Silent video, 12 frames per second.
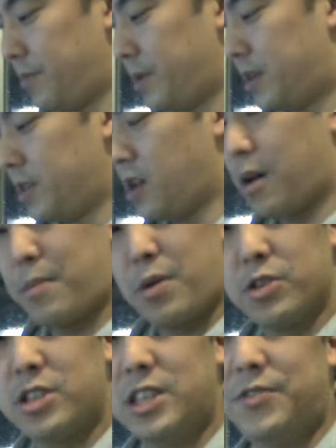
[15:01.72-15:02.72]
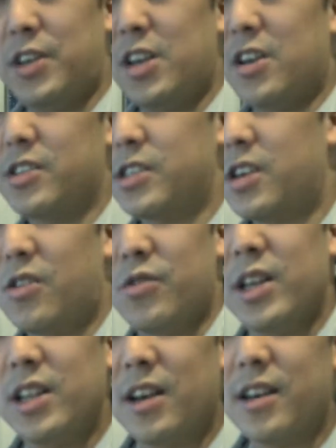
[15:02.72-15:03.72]
Because I might watch these videos and not
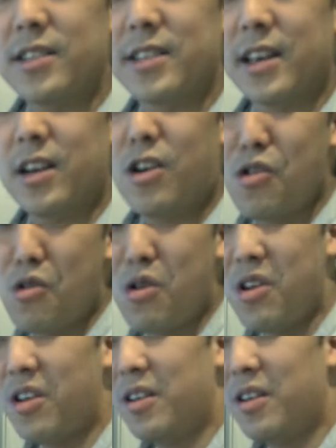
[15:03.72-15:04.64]
realize that, oh,